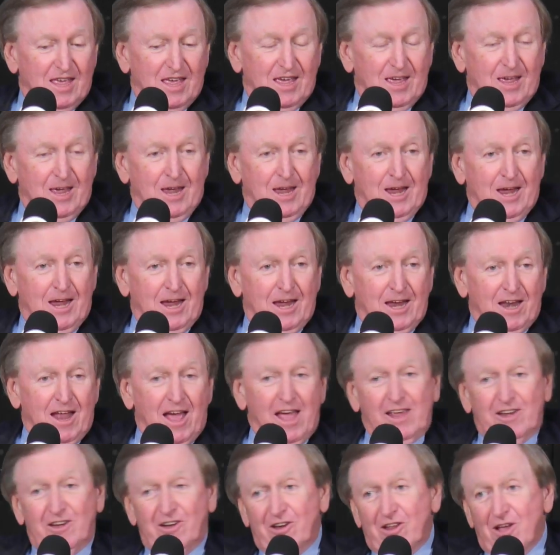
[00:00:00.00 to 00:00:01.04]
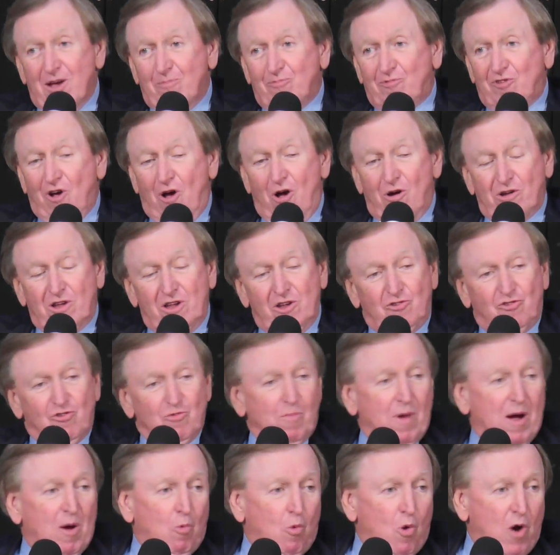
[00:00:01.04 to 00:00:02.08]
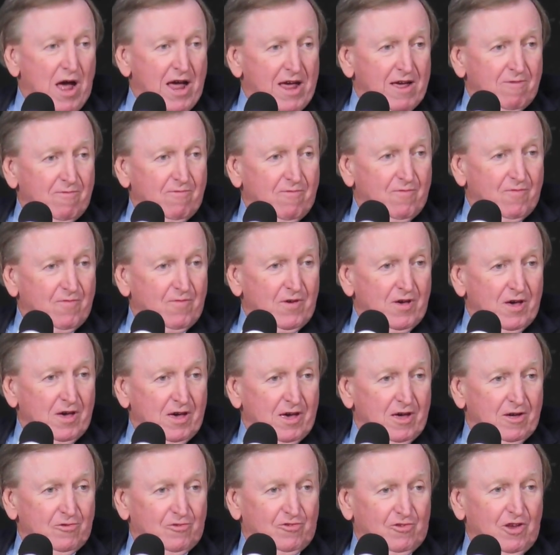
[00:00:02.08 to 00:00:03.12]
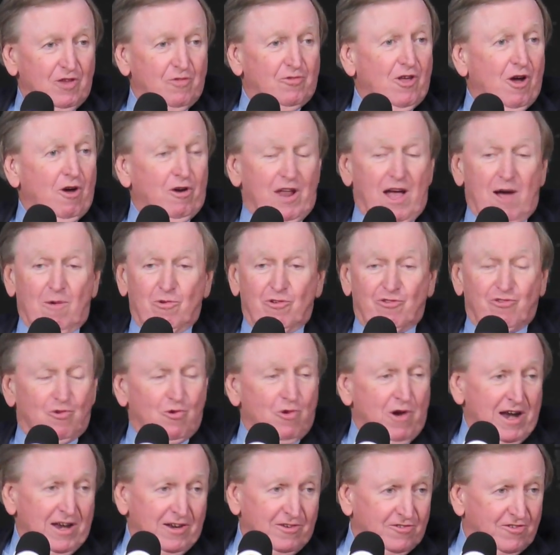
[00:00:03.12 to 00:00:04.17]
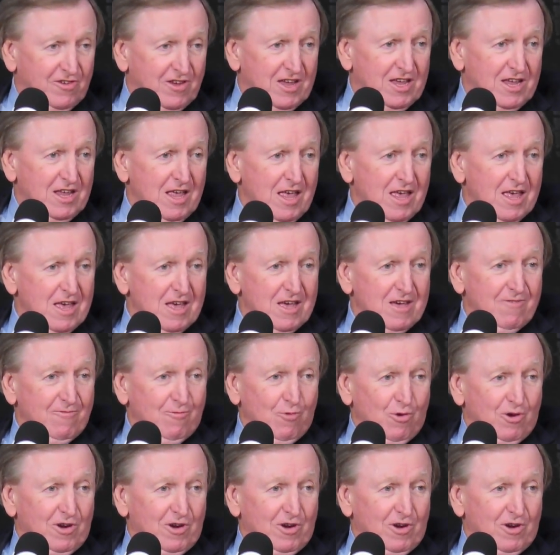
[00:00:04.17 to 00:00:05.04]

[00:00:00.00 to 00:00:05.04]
And I ended up talking to my wife. She thought I was crazy for